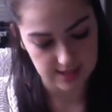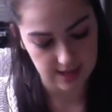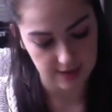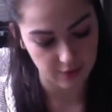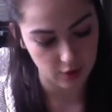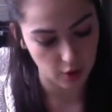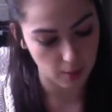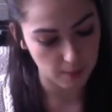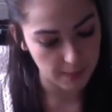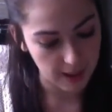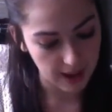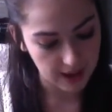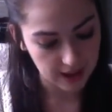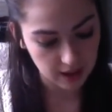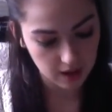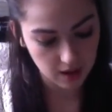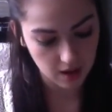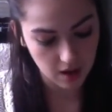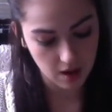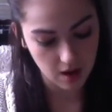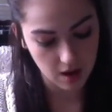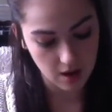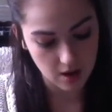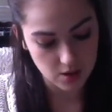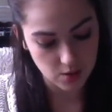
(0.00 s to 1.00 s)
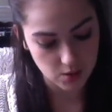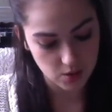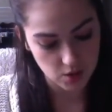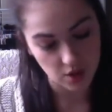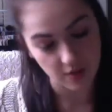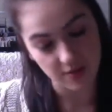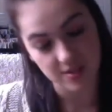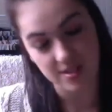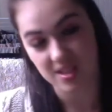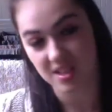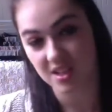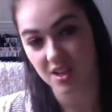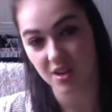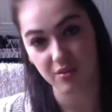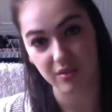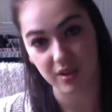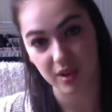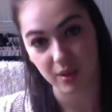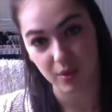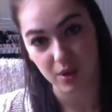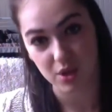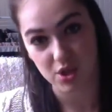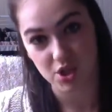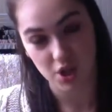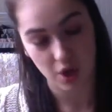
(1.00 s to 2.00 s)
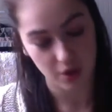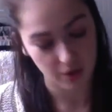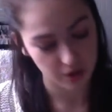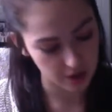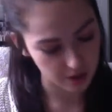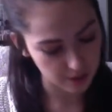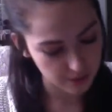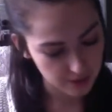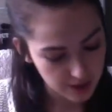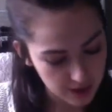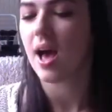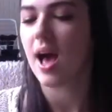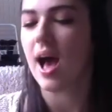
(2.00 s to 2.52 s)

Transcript: I've got bank cards, which obviously I don't really want to show you.